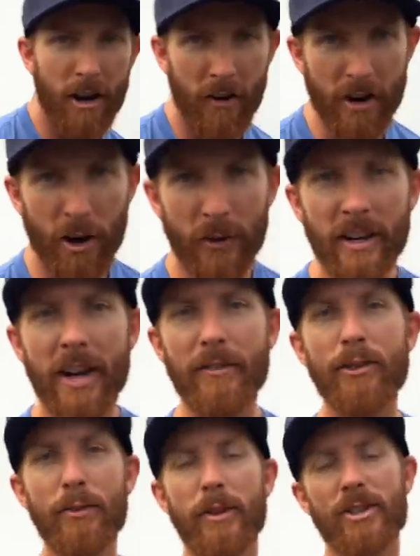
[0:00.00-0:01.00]
All right, y'all, we didn't have
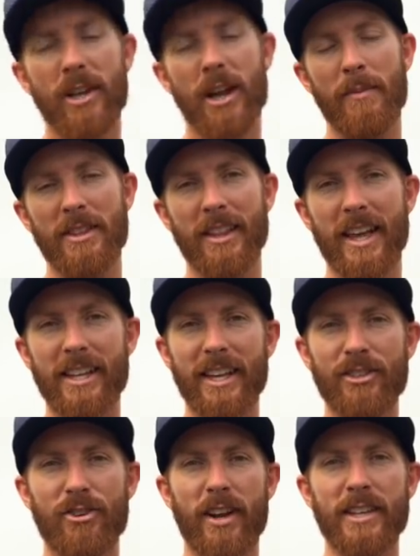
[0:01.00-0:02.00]
too much time at the lake
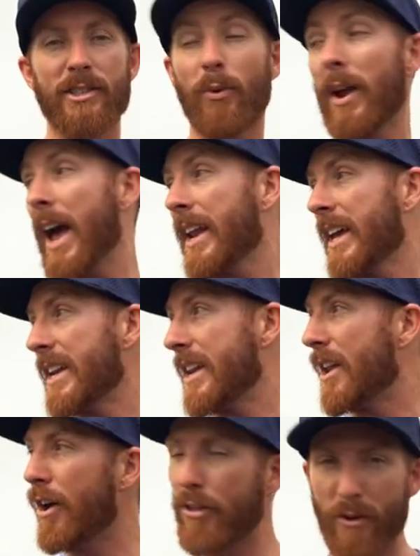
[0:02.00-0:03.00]
yesterday, so we're at
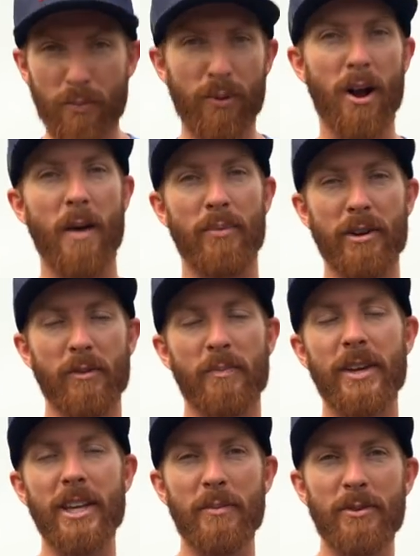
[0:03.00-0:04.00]
another property with
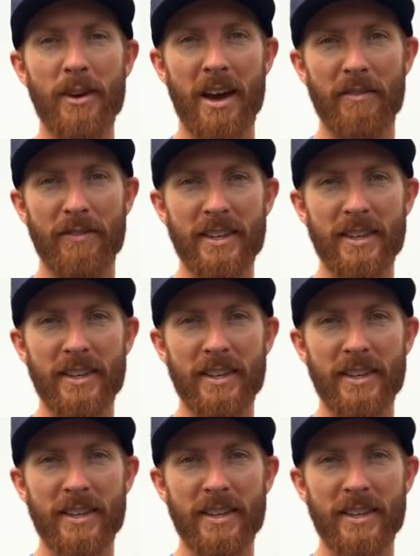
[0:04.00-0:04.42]
PWF.